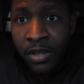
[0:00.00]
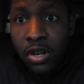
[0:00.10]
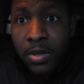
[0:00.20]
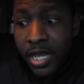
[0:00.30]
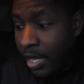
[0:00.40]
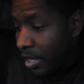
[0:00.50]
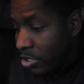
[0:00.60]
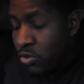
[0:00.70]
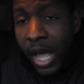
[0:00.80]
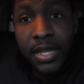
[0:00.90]
You know what I'm saying?
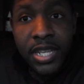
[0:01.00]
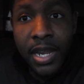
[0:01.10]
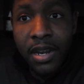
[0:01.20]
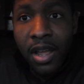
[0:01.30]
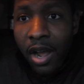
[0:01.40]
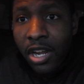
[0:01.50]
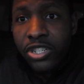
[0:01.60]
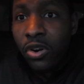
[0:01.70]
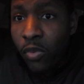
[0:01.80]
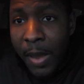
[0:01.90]
2010,
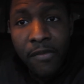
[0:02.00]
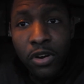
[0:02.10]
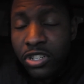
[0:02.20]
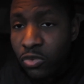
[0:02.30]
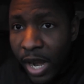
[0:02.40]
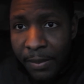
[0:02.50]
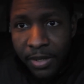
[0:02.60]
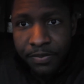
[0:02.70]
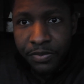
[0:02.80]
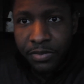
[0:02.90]
Usher, Raymond versus Raymond,